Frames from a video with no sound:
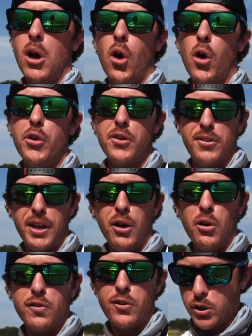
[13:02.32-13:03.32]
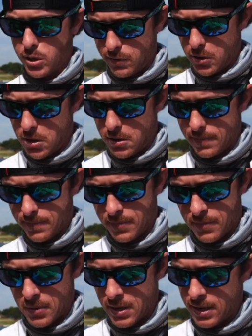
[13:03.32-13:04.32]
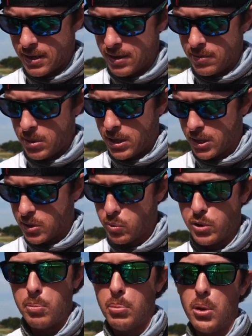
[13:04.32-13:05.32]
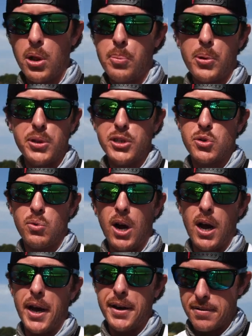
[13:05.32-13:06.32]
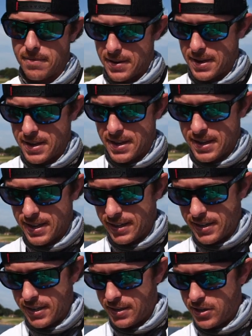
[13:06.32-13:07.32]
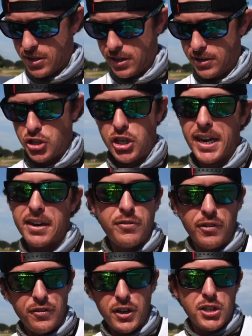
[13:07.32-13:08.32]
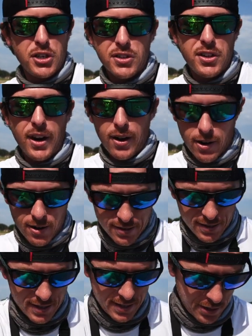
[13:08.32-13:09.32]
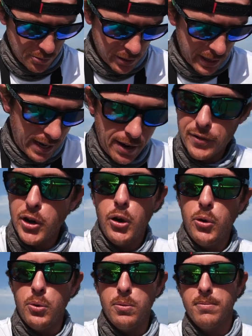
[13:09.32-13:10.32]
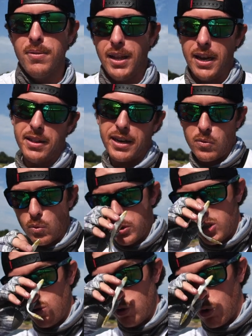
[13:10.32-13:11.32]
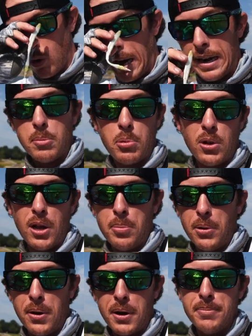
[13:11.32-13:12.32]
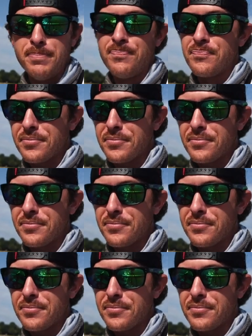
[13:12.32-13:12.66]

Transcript: hard to tell first of all, because when you pull up on this rod to check if a fish is there, you really have no let. Like once you try to pull up on them,